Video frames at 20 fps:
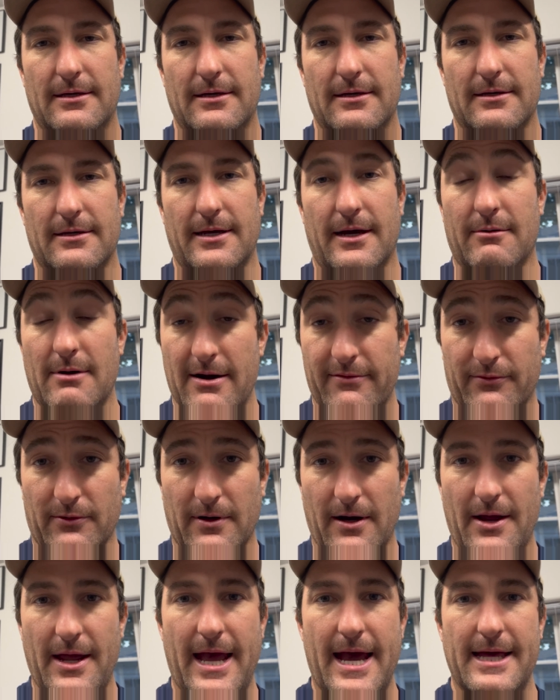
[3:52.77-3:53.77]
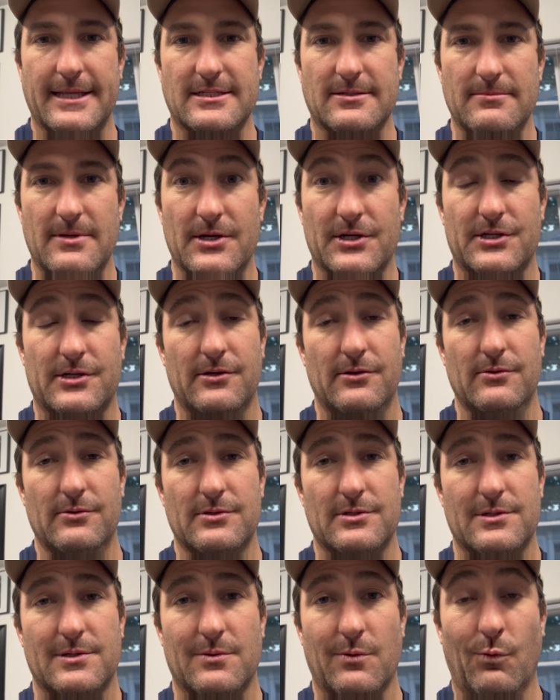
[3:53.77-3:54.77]
However, I had some
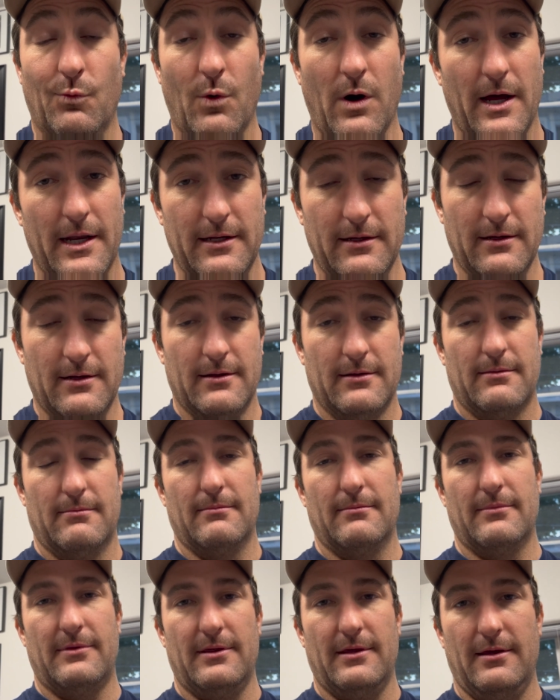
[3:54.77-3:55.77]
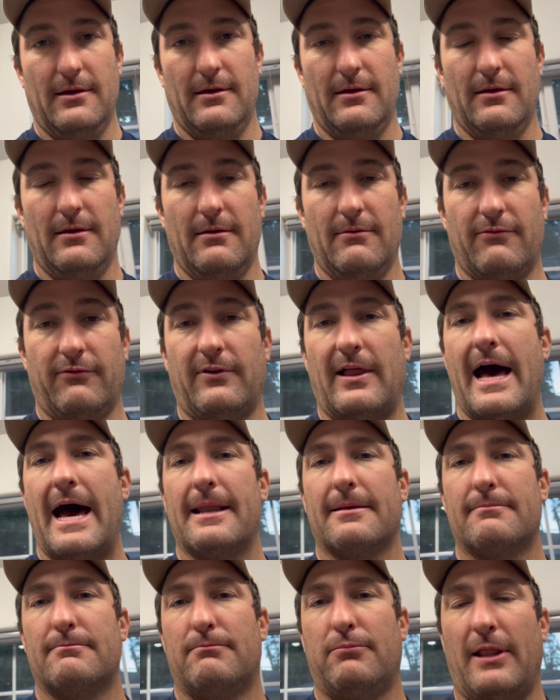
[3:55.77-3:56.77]
issues. One, the
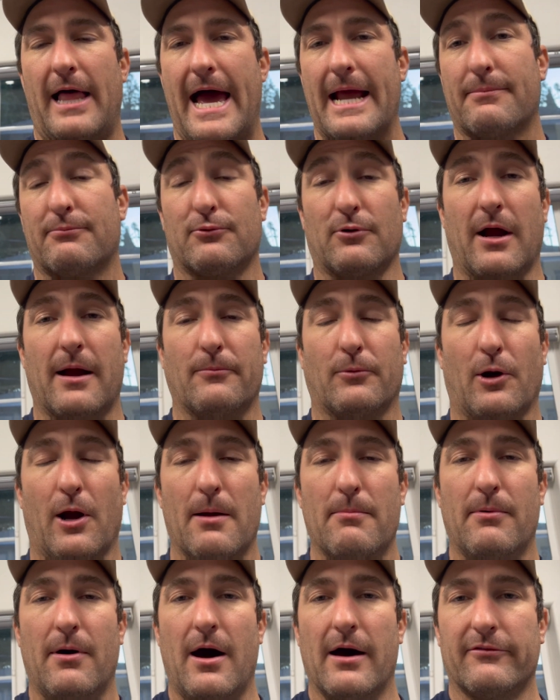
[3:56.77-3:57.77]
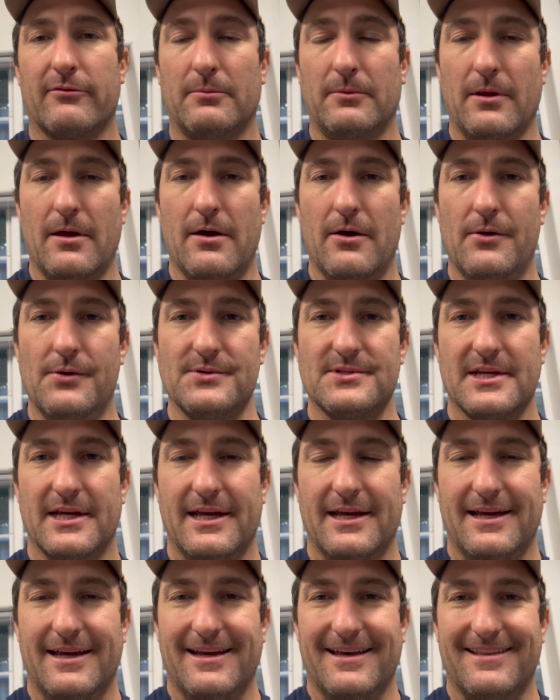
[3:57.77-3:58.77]
flat black primer I bought from Lowe's,
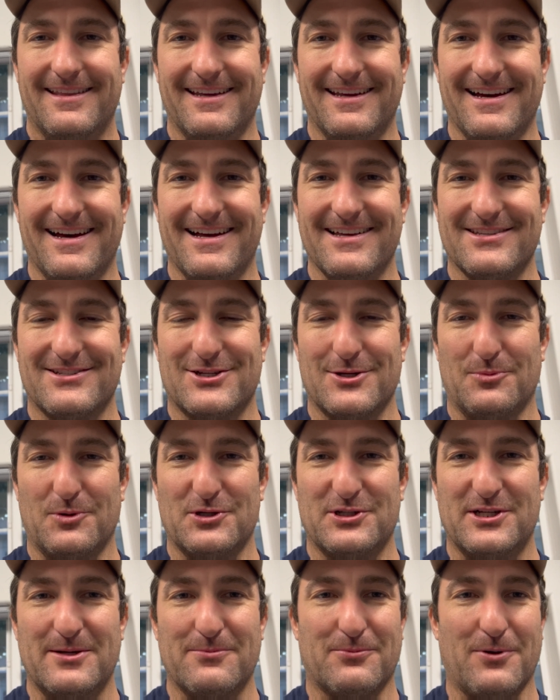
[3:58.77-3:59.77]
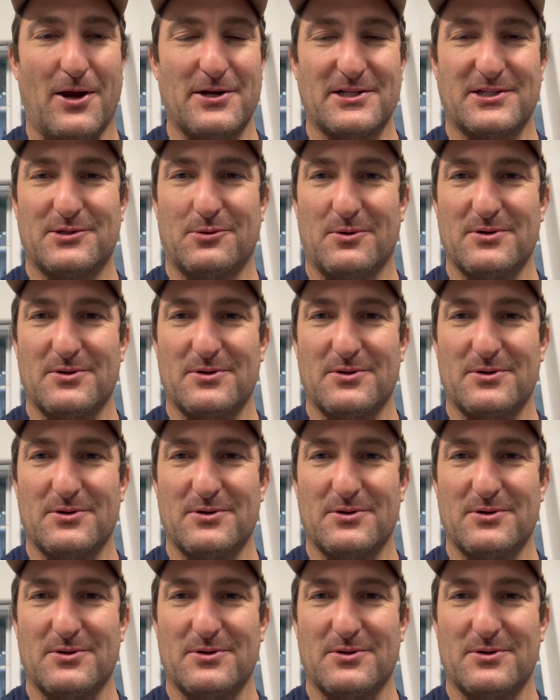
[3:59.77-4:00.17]
the super cheap project store